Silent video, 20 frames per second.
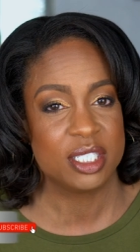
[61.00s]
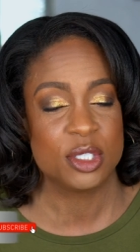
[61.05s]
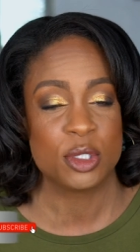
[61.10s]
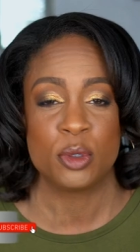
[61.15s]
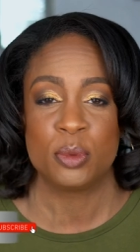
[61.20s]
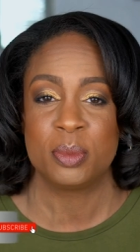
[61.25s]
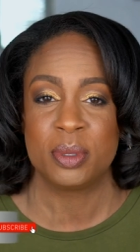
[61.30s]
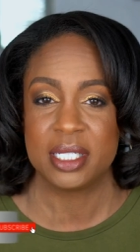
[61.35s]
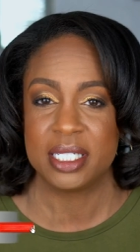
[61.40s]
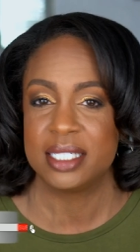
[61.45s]

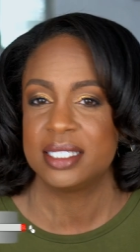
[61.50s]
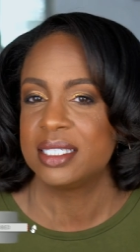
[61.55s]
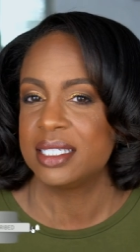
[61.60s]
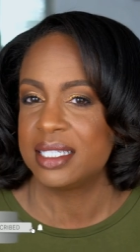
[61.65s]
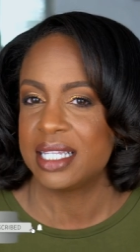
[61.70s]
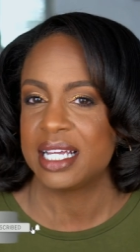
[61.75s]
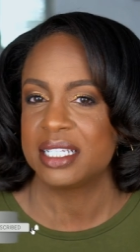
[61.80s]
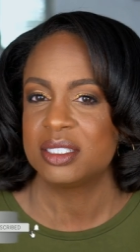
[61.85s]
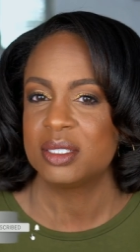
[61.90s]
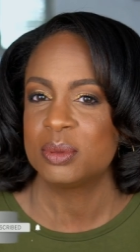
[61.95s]
So please
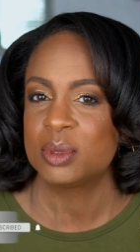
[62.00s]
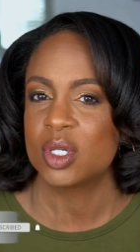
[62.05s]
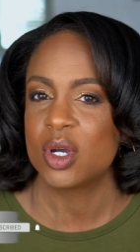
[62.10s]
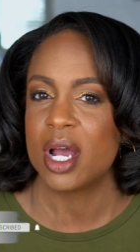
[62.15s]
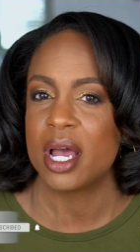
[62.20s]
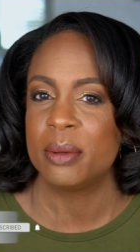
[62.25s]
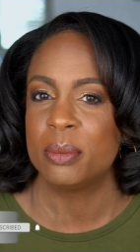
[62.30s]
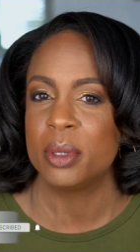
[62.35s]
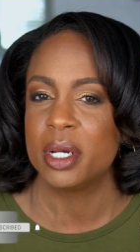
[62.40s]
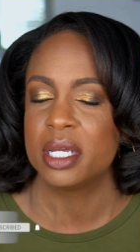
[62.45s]
hit that
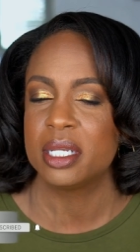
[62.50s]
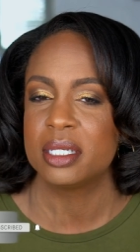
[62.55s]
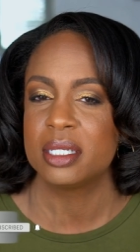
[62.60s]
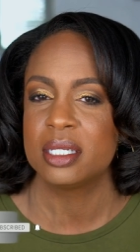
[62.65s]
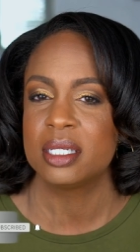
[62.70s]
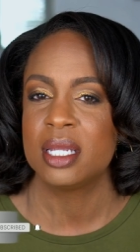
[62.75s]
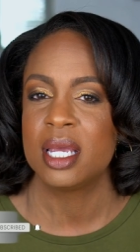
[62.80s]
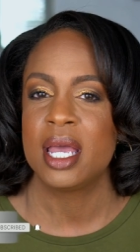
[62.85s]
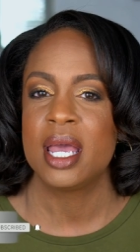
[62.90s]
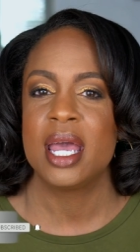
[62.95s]
subscribe
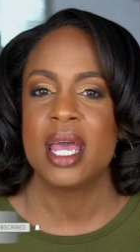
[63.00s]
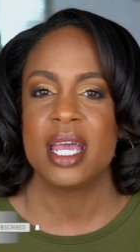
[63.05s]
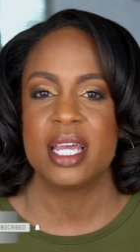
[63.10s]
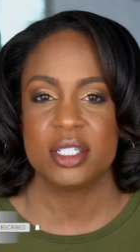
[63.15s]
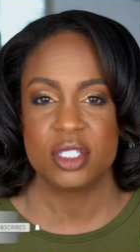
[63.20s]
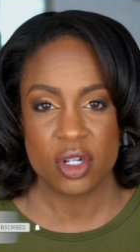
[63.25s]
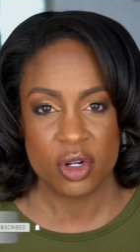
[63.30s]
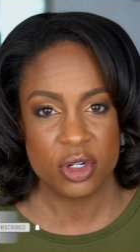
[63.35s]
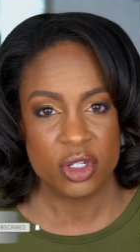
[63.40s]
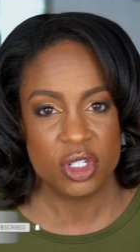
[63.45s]
button
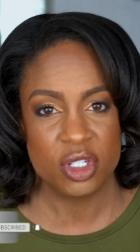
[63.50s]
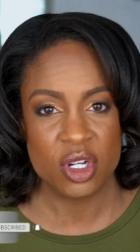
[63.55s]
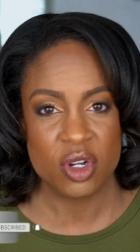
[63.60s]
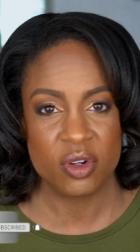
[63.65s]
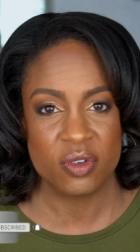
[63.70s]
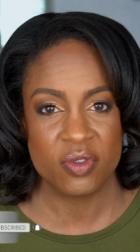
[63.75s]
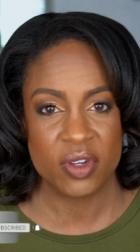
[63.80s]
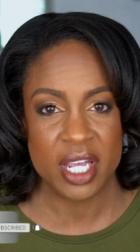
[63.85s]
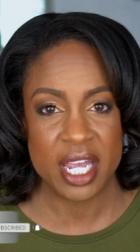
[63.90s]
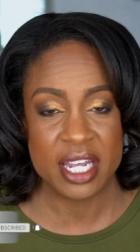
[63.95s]
and turn on your
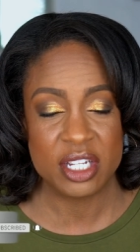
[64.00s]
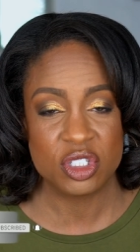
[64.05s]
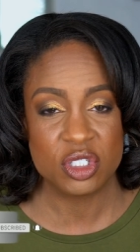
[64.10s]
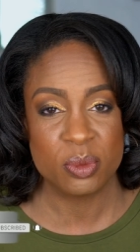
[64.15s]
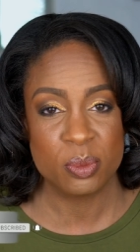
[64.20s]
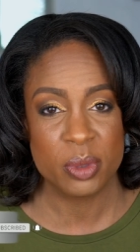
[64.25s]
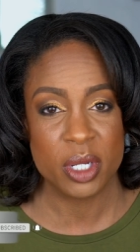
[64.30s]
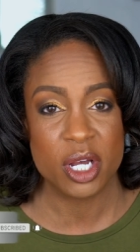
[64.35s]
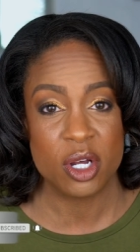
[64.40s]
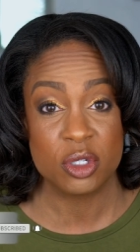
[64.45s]

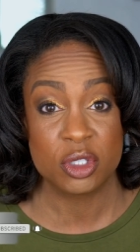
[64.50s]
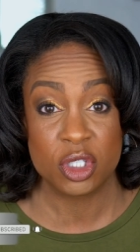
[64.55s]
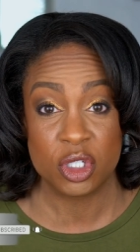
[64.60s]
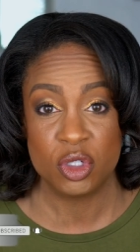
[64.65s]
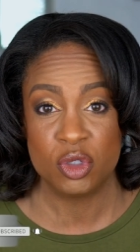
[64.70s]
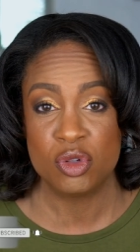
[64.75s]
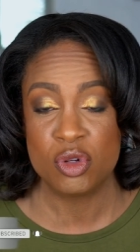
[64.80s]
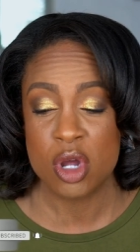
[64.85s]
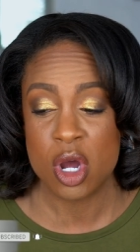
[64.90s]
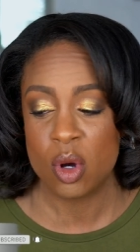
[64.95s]
notification bell so
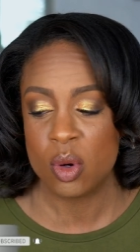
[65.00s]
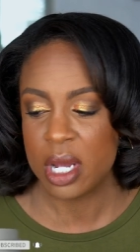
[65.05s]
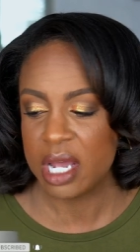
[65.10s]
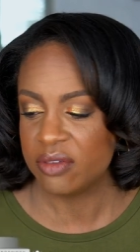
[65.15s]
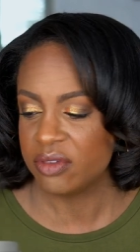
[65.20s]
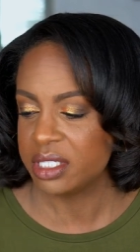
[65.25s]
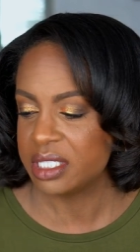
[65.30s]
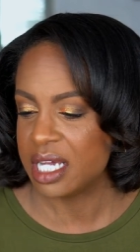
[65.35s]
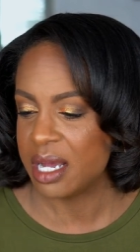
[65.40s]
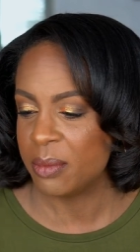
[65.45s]
you know
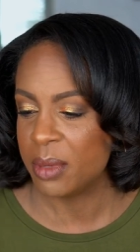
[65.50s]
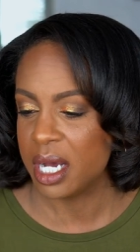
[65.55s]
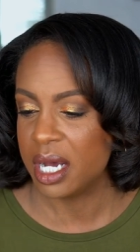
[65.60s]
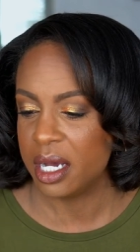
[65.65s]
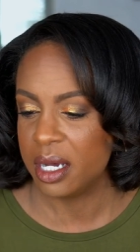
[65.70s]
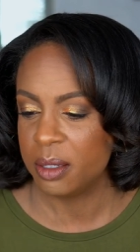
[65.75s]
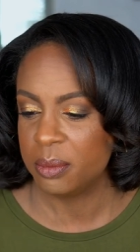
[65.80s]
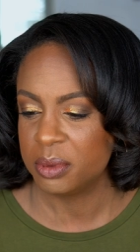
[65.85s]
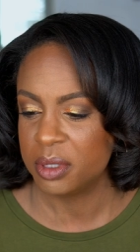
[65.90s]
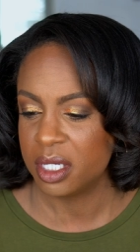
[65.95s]
every time I
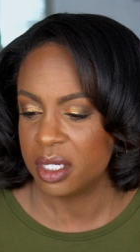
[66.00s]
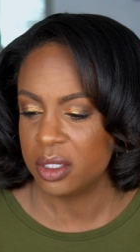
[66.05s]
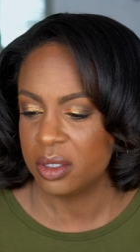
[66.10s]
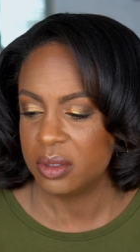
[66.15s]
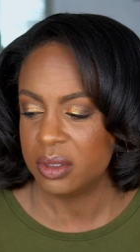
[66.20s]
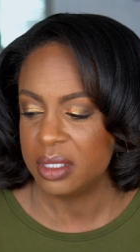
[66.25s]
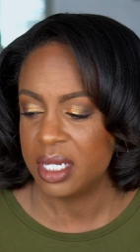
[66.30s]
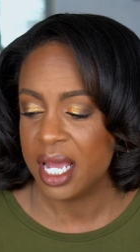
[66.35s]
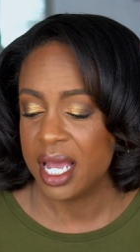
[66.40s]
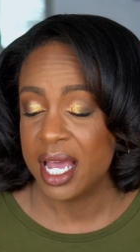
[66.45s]

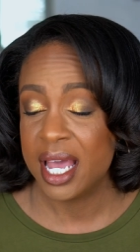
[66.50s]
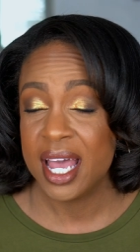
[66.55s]
upload.